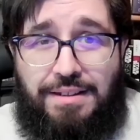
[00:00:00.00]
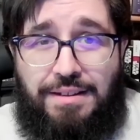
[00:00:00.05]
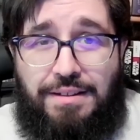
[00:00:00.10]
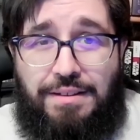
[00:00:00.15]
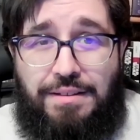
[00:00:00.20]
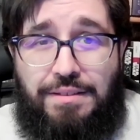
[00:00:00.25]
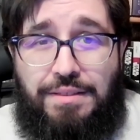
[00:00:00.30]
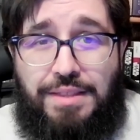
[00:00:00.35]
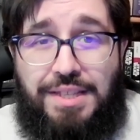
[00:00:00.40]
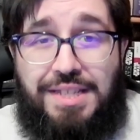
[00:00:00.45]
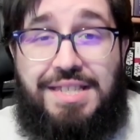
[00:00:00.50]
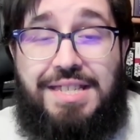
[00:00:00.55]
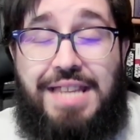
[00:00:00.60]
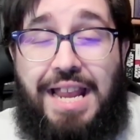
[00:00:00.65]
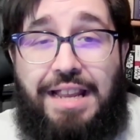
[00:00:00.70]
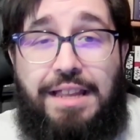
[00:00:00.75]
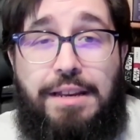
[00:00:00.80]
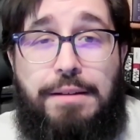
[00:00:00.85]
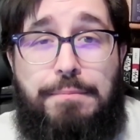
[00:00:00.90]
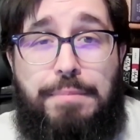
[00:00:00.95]
The
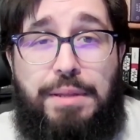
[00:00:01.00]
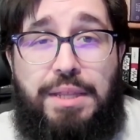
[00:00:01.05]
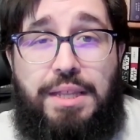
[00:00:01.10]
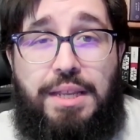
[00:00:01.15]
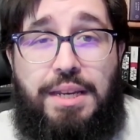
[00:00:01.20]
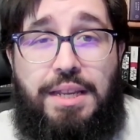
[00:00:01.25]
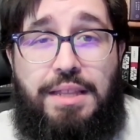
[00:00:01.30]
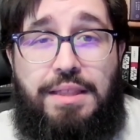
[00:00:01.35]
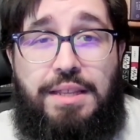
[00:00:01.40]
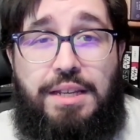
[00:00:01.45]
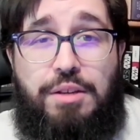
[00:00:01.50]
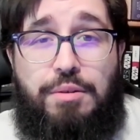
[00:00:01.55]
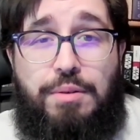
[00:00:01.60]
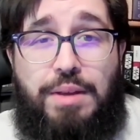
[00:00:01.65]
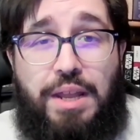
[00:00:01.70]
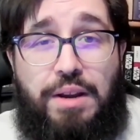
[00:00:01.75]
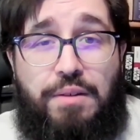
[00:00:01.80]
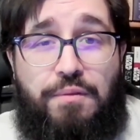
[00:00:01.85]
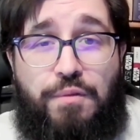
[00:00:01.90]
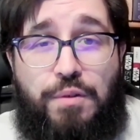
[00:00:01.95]
second ability that you
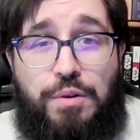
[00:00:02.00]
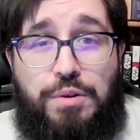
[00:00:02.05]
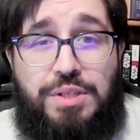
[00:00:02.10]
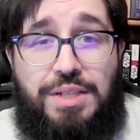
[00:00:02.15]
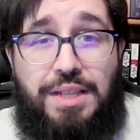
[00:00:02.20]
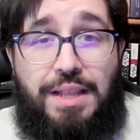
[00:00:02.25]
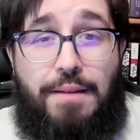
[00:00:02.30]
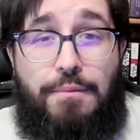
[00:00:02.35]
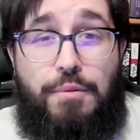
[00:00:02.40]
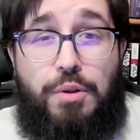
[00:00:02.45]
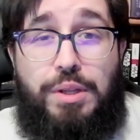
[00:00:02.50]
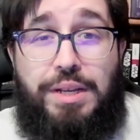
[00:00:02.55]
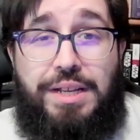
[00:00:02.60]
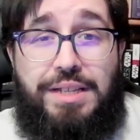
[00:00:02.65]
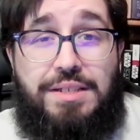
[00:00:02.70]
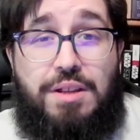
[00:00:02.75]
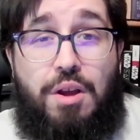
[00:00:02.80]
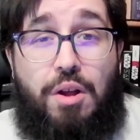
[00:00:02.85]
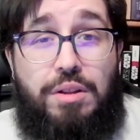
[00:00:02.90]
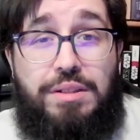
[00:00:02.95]
get at first level is
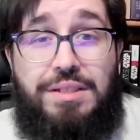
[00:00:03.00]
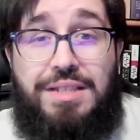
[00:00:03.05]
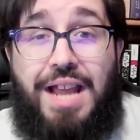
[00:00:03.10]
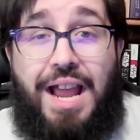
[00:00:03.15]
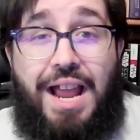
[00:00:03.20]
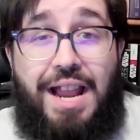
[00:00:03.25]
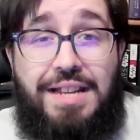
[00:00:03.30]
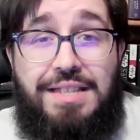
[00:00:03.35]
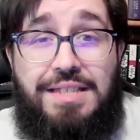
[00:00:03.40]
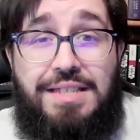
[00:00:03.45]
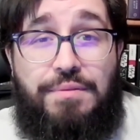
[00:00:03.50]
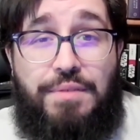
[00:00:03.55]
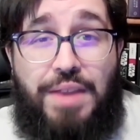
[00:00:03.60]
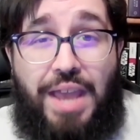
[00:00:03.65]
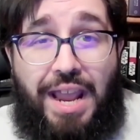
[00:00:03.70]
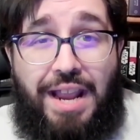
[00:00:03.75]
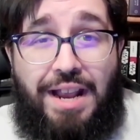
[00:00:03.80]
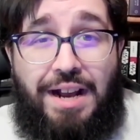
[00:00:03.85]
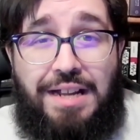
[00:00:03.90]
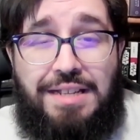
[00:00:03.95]
called Tides of
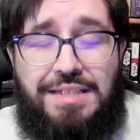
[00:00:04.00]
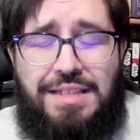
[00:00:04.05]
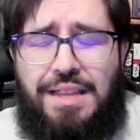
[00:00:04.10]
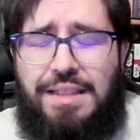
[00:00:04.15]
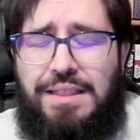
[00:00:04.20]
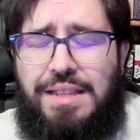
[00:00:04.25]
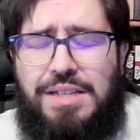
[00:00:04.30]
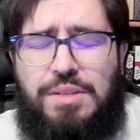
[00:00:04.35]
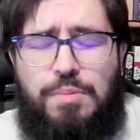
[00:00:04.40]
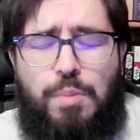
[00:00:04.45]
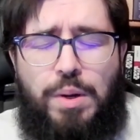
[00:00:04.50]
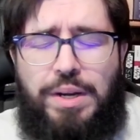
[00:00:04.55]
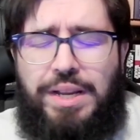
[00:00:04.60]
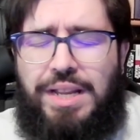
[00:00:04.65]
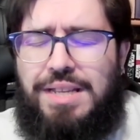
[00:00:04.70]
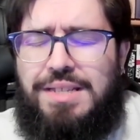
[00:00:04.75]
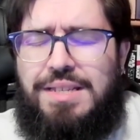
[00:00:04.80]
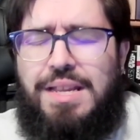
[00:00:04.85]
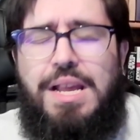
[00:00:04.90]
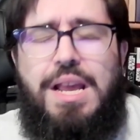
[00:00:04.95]
Chaos, and this one
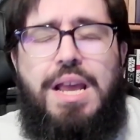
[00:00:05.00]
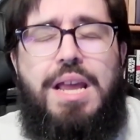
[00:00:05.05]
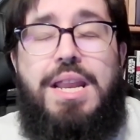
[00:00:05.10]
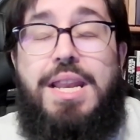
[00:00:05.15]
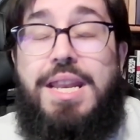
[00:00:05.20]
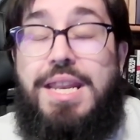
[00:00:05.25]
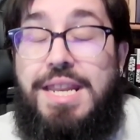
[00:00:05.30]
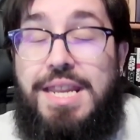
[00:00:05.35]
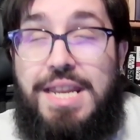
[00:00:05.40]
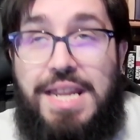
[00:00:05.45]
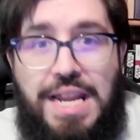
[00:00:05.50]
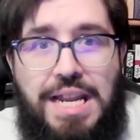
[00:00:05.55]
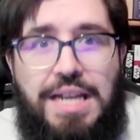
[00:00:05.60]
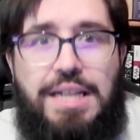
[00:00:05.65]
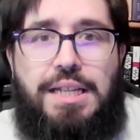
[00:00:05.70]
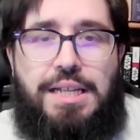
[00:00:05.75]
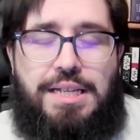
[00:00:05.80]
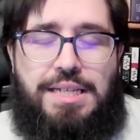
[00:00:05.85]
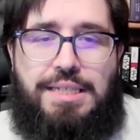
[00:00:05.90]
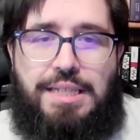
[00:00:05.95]
is
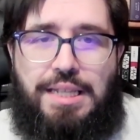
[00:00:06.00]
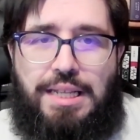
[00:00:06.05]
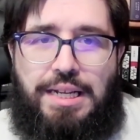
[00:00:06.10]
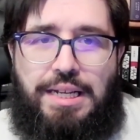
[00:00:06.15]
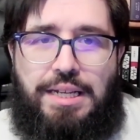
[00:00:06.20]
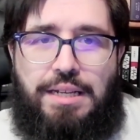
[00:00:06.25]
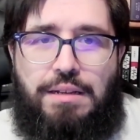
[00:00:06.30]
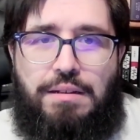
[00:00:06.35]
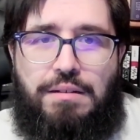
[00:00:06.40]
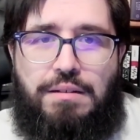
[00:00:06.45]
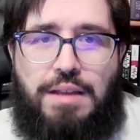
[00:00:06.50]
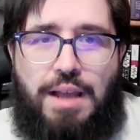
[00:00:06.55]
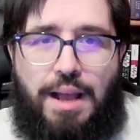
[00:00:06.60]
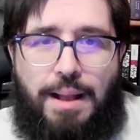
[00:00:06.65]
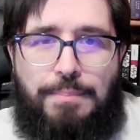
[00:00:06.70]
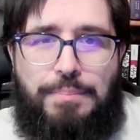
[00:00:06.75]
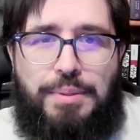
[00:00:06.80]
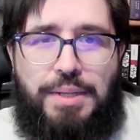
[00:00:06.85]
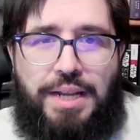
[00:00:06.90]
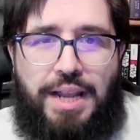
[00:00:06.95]
needlessly
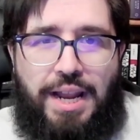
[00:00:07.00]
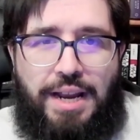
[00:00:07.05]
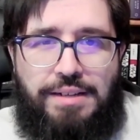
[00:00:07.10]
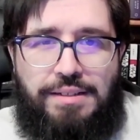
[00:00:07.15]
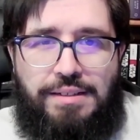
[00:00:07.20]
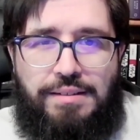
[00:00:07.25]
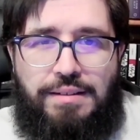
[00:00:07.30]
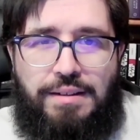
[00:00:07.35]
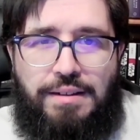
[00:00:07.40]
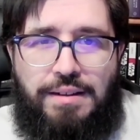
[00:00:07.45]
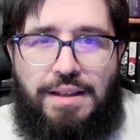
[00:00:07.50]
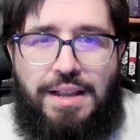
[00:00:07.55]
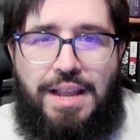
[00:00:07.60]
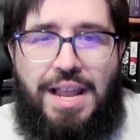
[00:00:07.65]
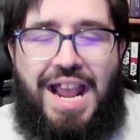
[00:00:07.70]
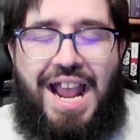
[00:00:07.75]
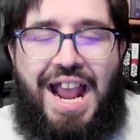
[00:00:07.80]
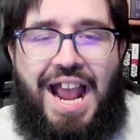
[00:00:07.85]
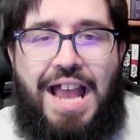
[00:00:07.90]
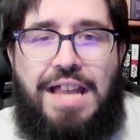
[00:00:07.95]
complicated.
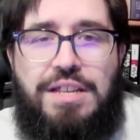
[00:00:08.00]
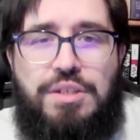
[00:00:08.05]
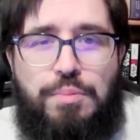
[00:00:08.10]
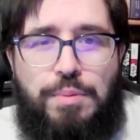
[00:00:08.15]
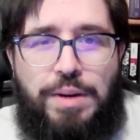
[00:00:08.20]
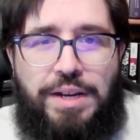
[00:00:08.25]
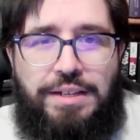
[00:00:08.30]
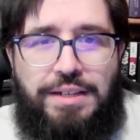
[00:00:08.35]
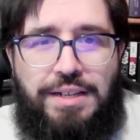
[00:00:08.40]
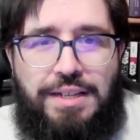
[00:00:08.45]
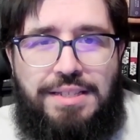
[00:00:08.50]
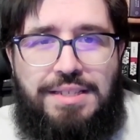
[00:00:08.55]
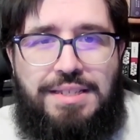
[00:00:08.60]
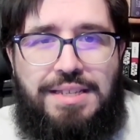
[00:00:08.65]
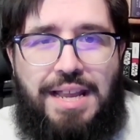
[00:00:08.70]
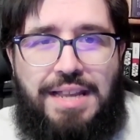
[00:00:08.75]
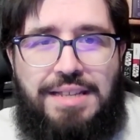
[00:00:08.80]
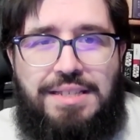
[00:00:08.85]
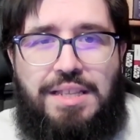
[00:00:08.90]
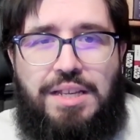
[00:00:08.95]
As written, it
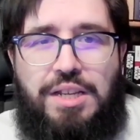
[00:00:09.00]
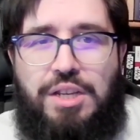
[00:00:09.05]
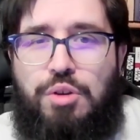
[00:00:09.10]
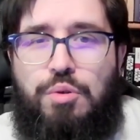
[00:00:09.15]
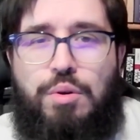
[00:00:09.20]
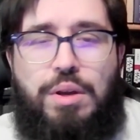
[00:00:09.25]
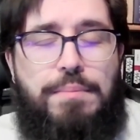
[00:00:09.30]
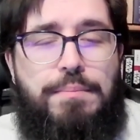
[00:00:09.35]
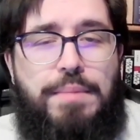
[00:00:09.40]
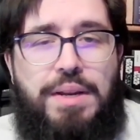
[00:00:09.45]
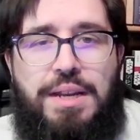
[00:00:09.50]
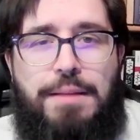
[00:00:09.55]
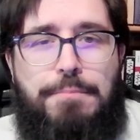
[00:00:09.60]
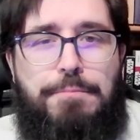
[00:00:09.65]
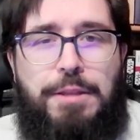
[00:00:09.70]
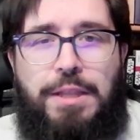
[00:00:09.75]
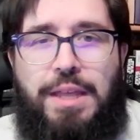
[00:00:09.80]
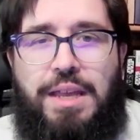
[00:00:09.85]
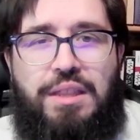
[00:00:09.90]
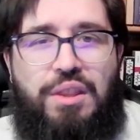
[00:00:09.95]
says that you can
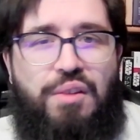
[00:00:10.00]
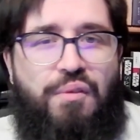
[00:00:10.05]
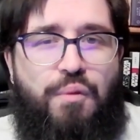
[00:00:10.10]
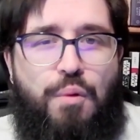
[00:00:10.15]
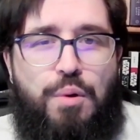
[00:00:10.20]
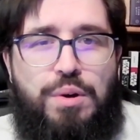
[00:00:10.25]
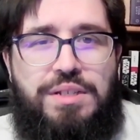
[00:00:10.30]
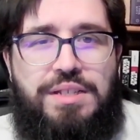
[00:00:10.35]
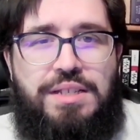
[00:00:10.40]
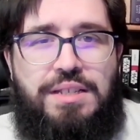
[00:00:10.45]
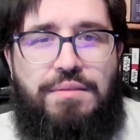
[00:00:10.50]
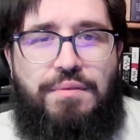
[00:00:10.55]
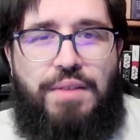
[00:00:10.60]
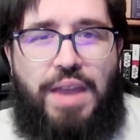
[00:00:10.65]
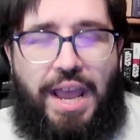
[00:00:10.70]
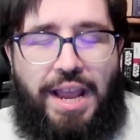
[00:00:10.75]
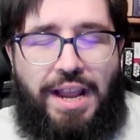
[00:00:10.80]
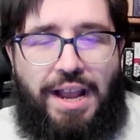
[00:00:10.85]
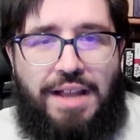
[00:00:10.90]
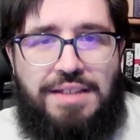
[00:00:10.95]
manipulate the forces of
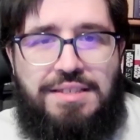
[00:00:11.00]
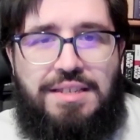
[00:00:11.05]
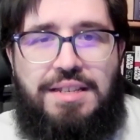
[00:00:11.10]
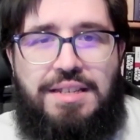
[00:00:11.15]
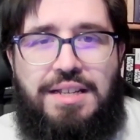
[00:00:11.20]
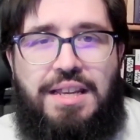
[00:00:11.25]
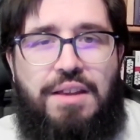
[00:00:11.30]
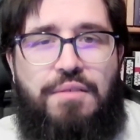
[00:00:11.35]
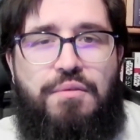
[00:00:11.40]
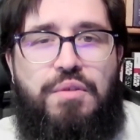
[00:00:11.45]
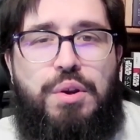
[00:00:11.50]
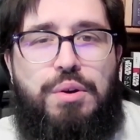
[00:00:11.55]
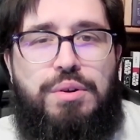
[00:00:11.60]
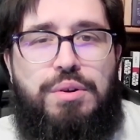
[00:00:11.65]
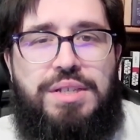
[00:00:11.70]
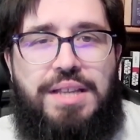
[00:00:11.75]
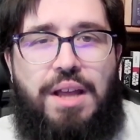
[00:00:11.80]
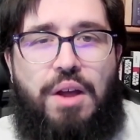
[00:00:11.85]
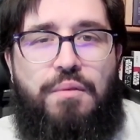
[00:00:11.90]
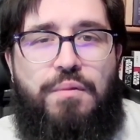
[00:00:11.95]
chaos to give
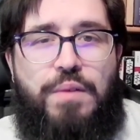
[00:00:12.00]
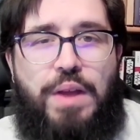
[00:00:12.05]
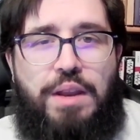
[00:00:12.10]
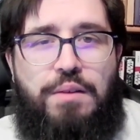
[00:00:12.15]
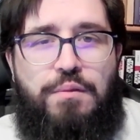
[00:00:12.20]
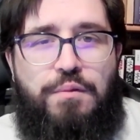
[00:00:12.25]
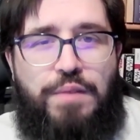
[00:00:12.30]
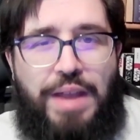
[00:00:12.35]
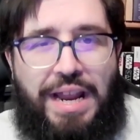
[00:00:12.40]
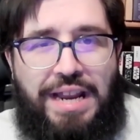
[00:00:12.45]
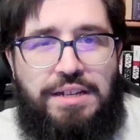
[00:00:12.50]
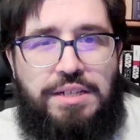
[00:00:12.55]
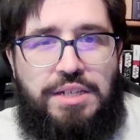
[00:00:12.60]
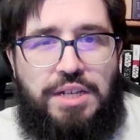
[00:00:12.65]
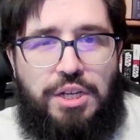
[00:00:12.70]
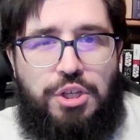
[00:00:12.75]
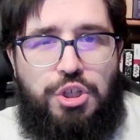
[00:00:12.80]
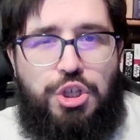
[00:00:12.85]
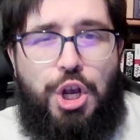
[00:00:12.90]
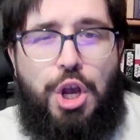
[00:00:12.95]
yourself
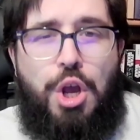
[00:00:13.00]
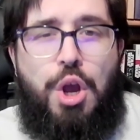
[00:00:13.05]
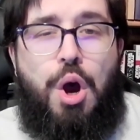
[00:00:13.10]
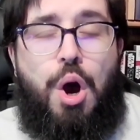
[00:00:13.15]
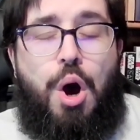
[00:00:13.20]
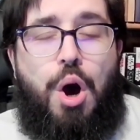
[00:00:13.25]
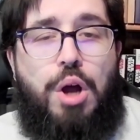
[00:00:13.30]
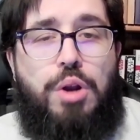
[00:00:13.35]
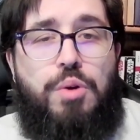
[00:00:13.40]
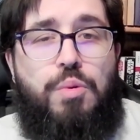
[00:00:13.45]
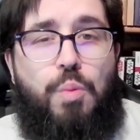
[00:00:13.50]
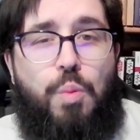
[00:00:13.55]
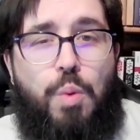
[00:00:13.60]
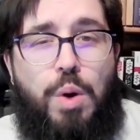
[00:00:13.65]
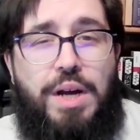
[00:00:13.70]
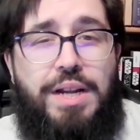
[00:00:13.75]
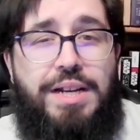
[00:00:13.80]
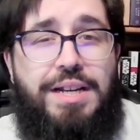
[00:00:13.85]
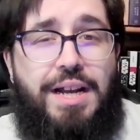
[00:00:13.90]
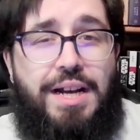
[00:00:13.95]
advantage on
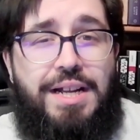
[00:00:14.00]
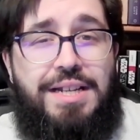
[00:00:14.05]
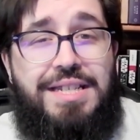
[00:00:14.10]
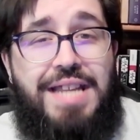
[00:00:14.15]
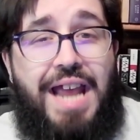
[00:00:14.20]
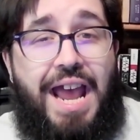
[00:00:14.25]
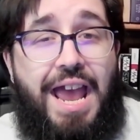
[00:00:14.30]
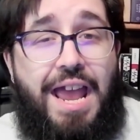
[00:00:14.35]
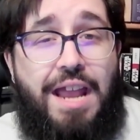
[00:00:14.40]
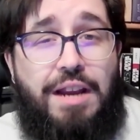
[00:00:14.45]
one attack